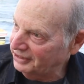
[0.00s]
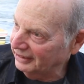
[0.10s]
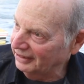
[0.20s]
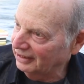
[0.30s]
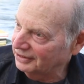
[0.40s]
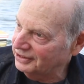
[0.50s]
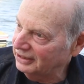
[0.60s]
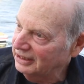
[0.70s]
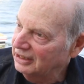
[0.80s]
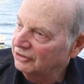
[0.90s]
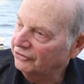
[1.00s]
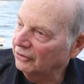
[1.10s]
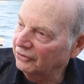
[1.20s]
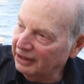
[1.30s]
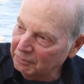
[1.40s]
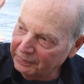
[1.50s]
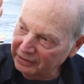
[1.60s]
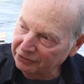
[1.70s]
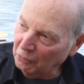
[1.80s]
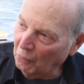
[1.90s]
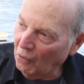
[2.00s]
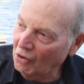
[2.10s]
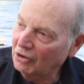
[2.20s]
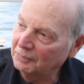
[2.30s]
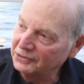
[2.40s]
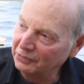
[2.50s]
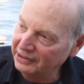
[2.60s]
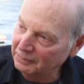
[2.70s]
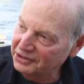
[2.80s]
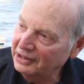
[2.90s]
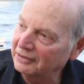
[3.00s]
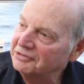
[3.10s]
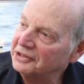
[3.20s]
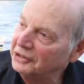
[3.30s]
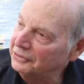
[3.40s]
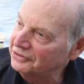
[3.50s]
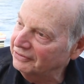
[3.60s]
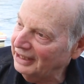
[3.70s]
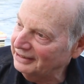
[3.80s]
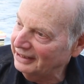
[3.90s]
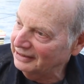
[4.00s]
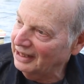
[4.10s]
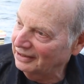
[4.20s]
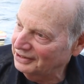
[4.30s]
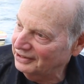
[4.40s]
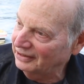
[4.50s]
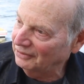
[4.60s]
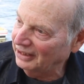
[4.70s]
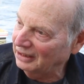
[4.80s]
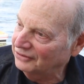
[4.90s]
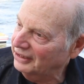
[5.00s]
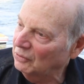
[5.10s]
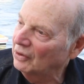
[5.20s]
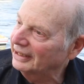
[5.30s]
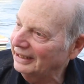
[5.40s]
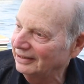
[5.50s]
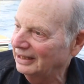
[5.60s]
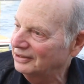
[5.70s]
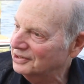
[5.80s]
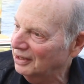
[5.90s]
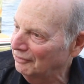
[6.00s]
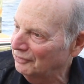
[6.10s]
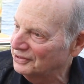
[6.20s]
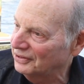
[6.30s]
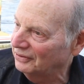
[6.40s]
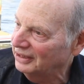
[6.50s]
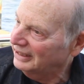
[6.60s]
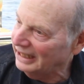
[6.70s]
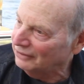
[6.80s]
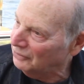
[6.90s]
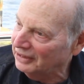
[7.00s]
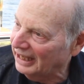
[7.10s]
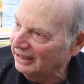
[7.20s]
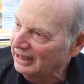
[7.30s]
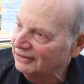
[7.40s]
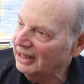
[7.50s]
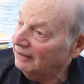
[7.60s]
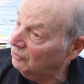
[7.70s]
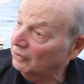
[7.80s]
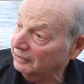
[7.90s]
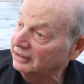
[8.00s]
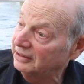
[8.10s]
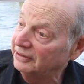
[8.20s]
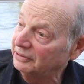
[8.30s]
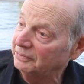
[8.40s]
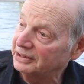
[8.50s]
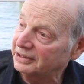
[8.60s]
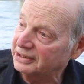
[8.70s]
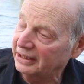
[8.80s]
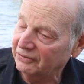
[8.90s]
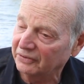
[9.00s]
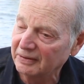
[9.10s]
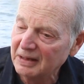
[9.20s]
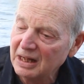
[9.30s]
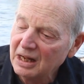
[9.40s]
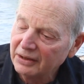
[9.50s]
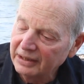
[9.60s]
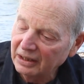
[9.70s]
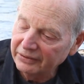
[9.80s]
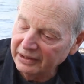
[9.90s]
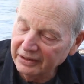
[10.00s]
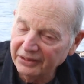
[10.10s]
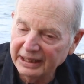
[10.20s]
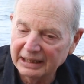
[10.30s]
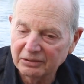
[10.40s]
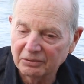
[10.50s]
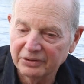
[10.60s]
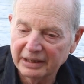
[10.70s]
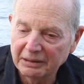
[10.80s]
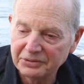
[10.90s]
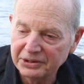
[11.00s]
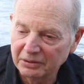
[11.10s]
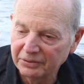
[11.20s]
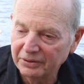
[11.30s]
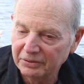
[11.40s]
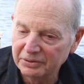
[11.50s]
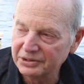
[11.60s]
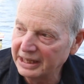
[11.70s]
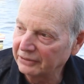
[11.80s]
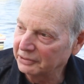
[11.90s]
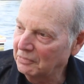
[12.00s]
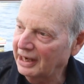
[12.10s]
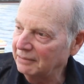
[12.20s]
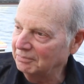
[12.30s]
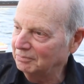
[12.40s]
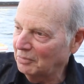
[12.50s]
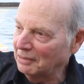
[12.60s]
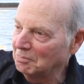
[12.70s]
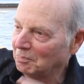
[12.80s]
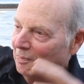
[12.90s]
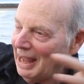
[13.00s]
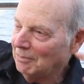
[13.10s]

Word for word: technology, mm -hmm. so they build a wall between themselves and the use of that technology, right. okay, because they don't want to get in that discomfort zone. Right. You can't do that. Yeah. Not if you want to continue to be successful. Growing, yeah. Now, the other thing I you that I would share with you is not only my, my ma